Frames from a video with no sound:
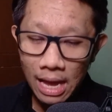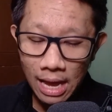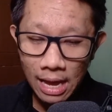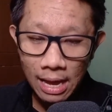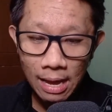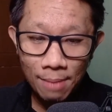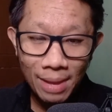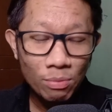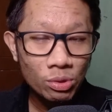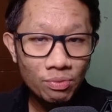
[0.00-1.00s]

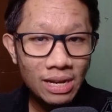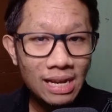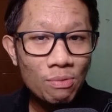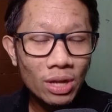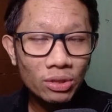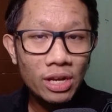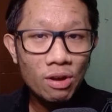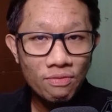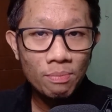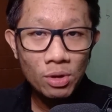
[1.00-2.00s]
I would really want to
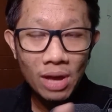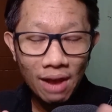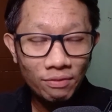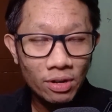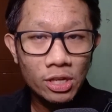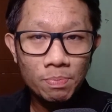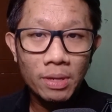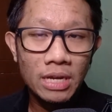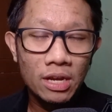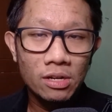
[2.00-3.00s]
hear from you after this
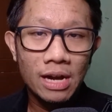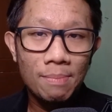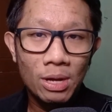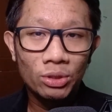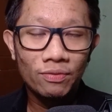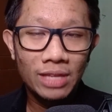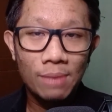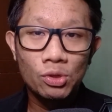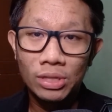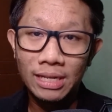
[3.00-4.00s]
particular amount of
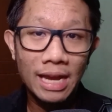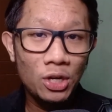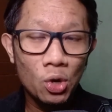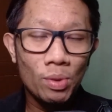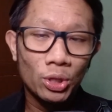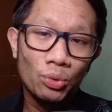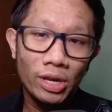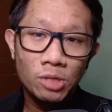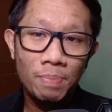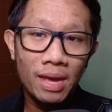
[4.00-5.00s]
time so that I know what to
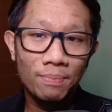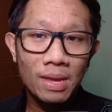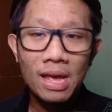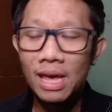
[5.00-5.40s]
expect.